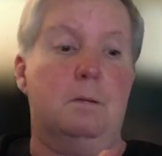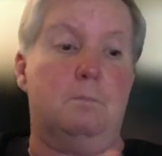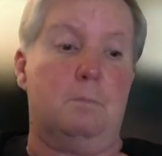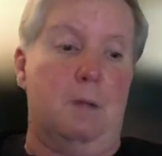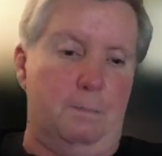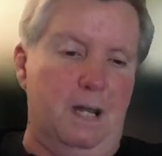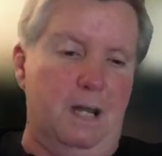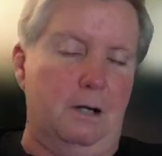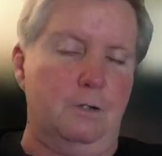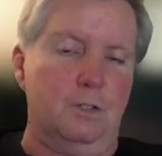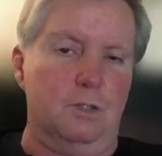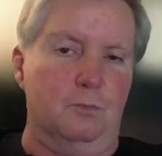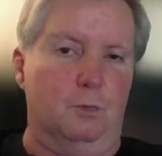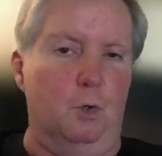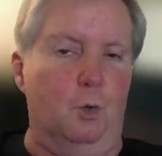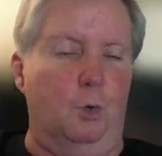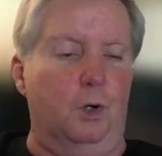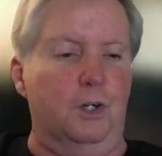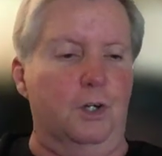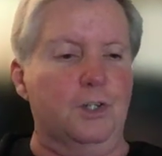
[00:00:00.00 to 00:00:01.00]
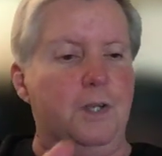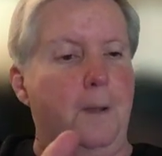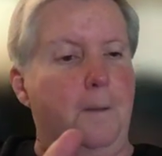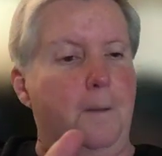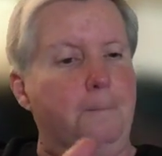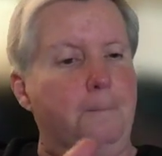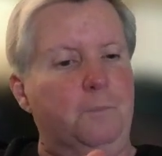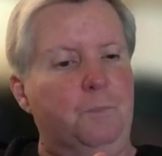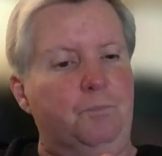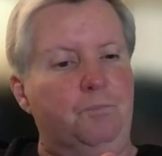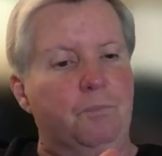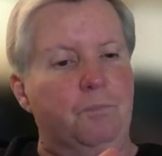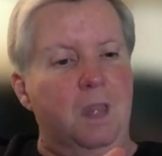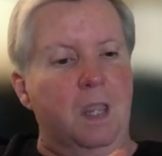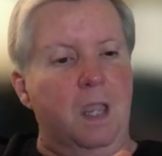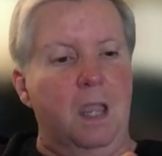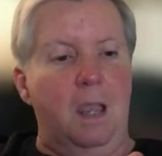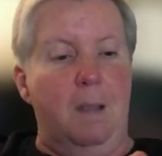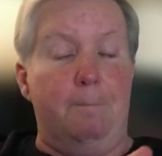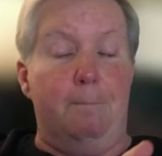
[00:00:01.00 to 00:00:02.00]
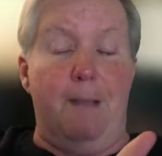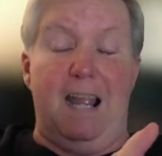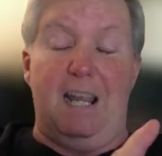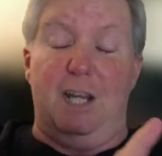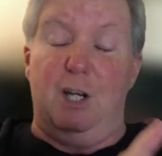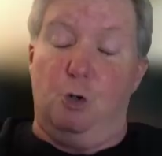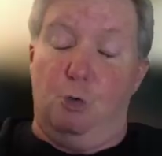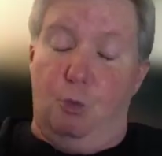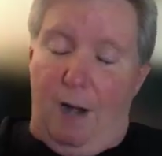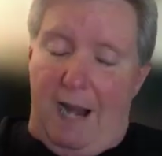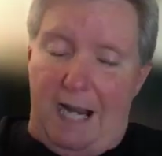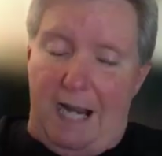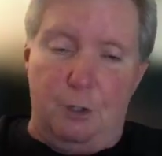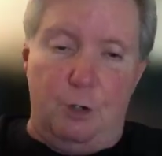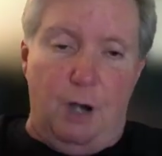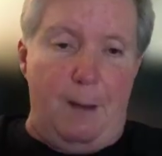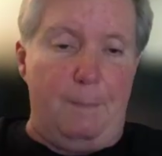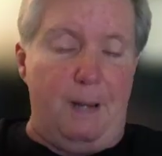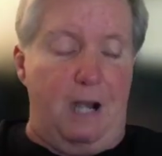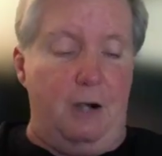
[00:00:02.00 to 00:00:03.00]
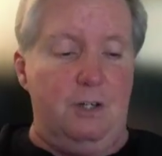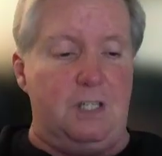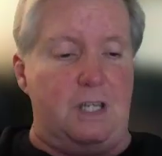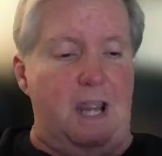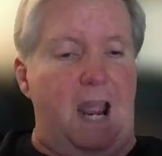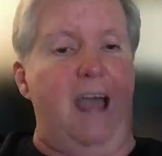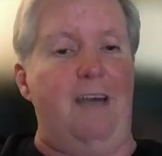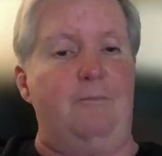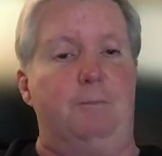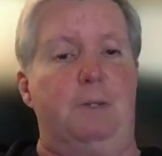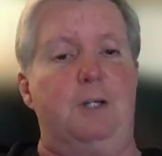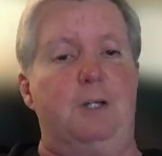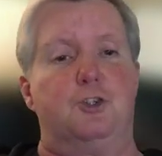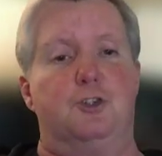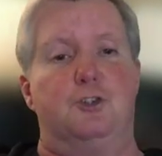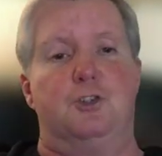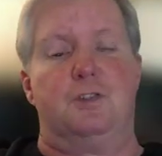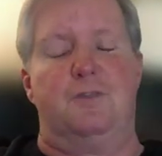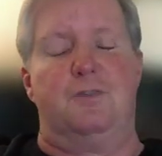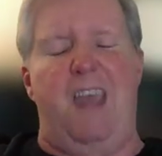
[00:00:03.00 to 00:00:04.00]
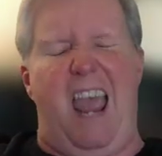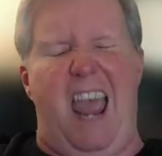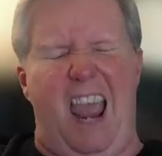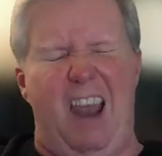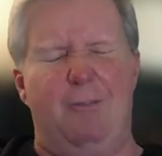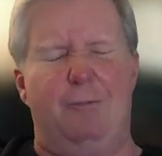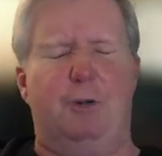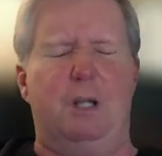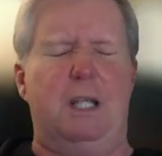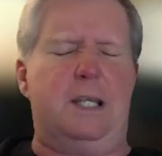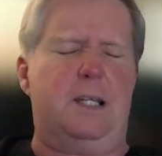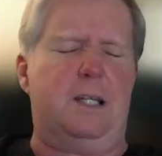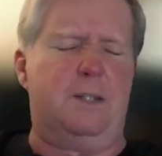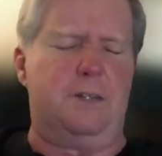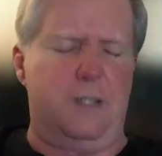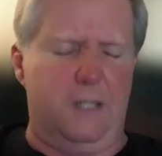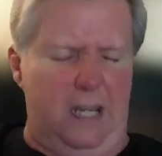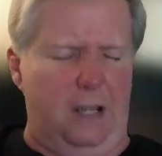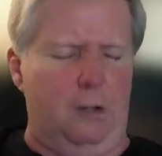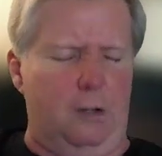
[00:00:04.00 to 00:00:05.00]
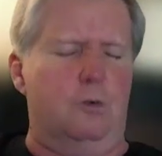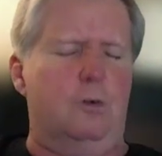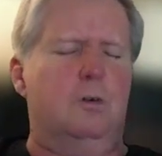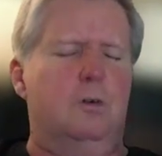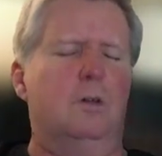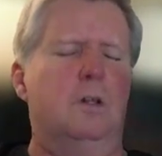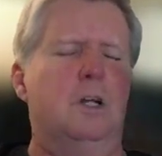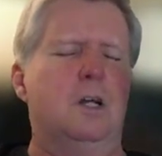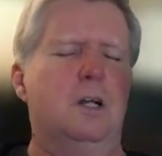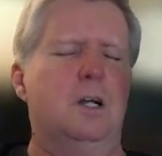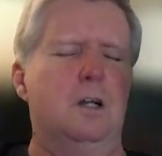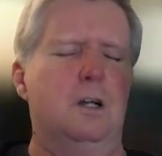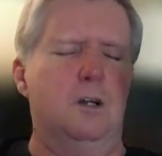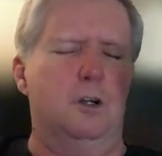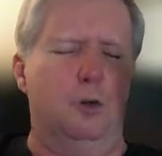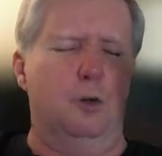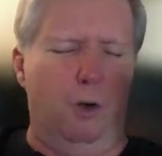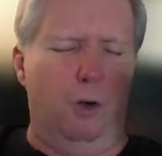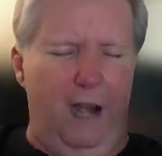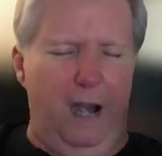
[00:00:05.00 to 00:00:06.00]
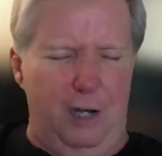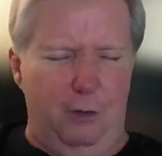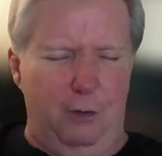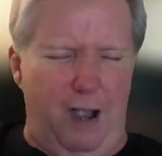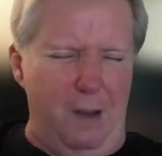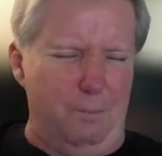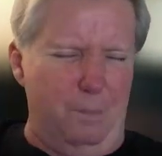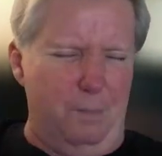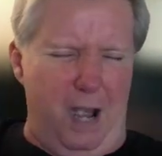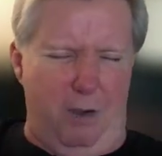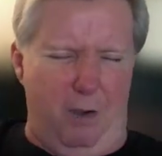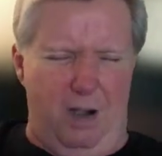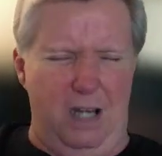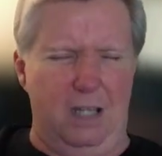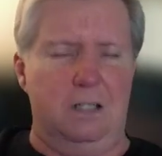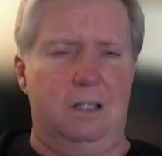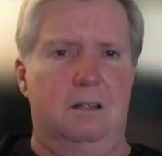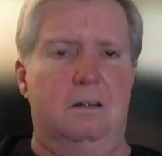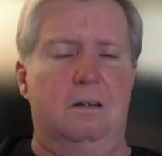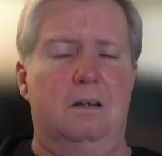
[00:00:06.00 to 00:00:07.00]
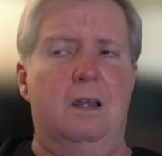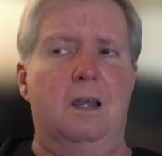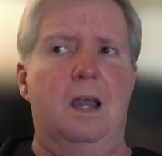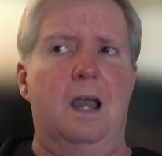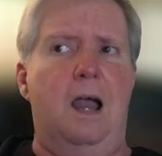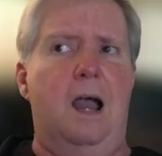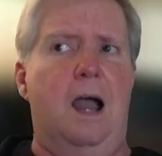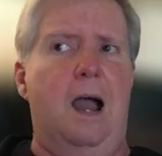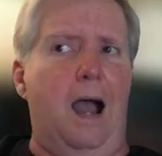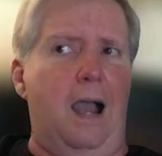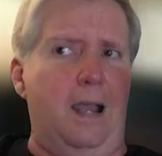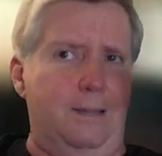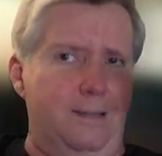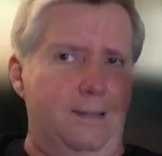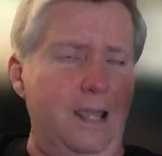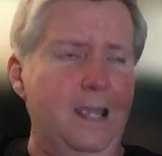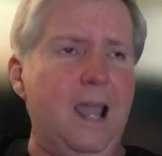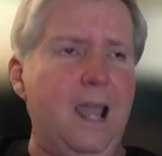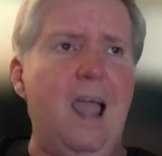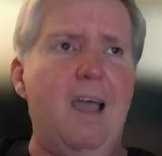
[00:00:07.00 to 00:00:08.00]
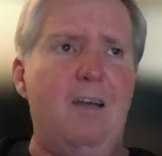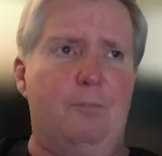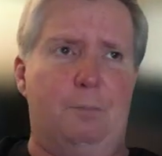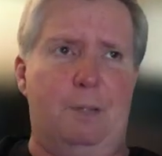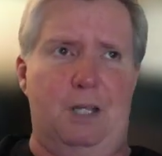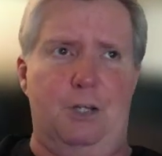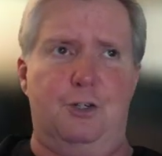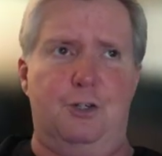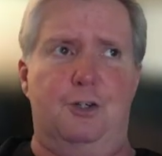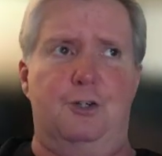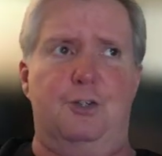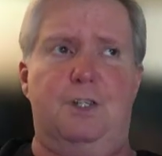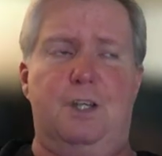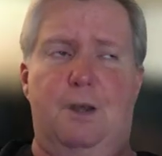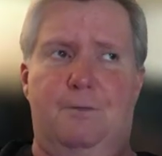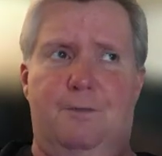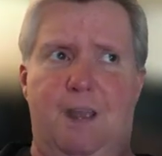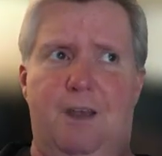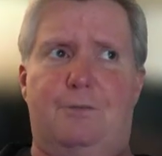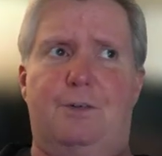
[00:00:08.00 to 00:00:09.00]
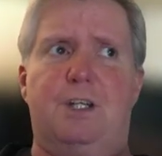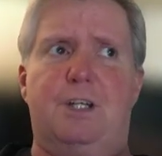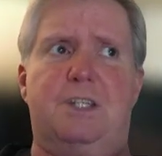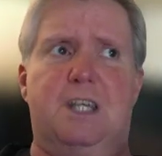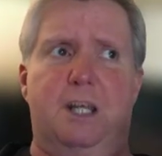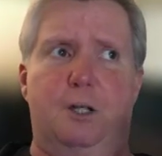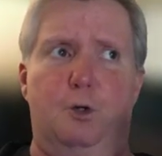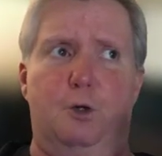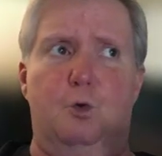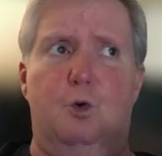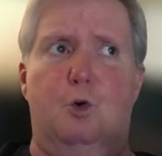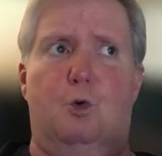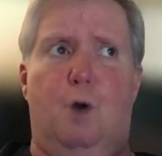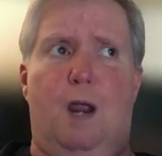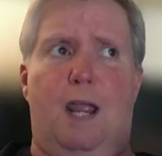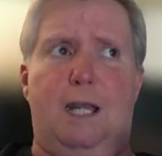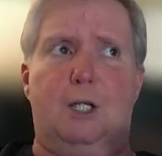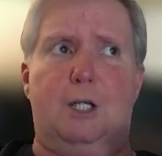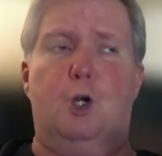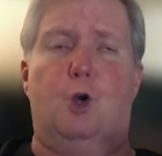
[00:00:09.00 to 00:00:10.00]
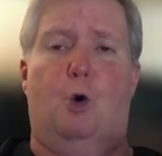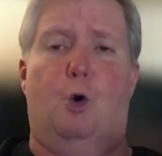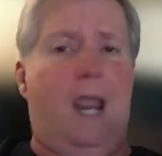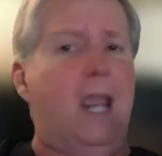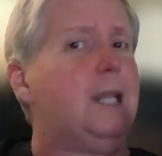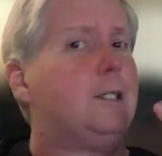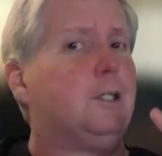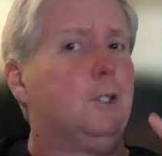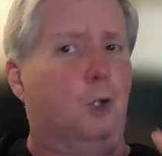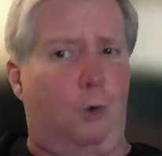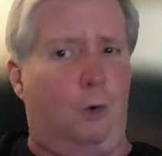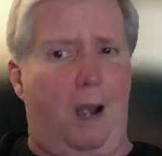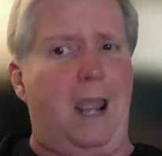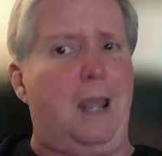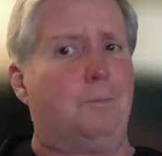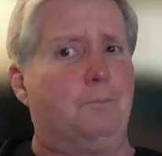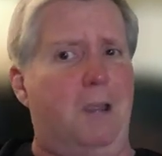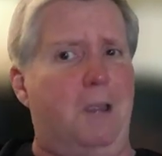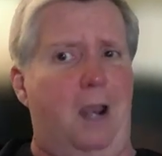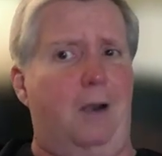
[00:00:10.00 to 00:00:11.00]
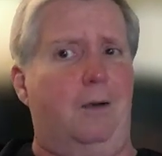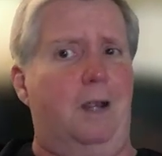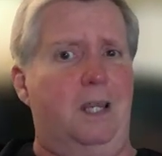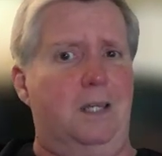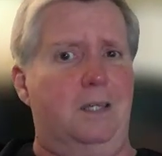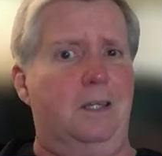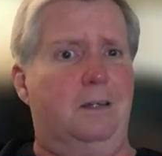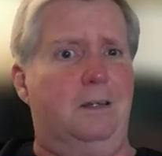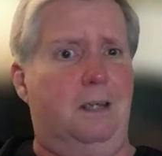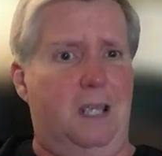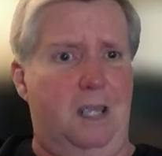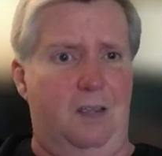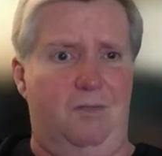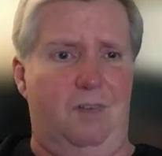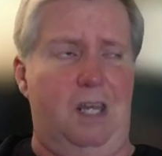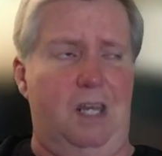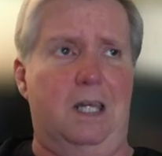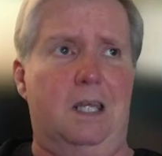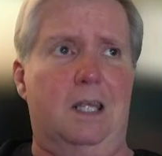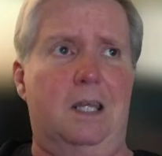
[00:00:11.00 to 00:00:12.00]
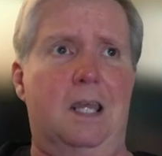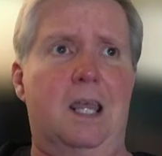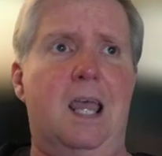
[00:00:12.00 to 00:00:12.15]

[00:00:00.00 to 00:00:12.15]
my parents, of course, my great grandparents. I have pictures of every single great grandparent. I think I have pictures of every single great great grandparent, even,